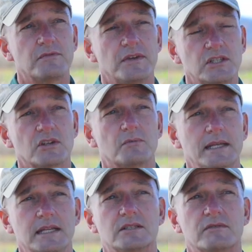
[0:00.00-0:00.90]
efficient
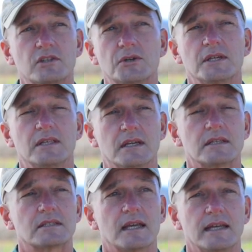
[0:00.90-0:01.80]
means of doing
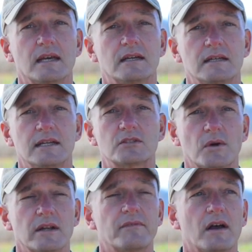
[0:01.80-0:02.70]
this, and it's
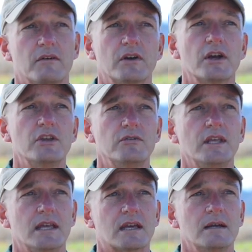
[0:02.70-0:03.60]
one of a very
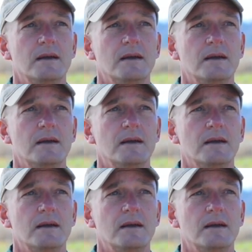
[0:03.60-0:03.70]
unique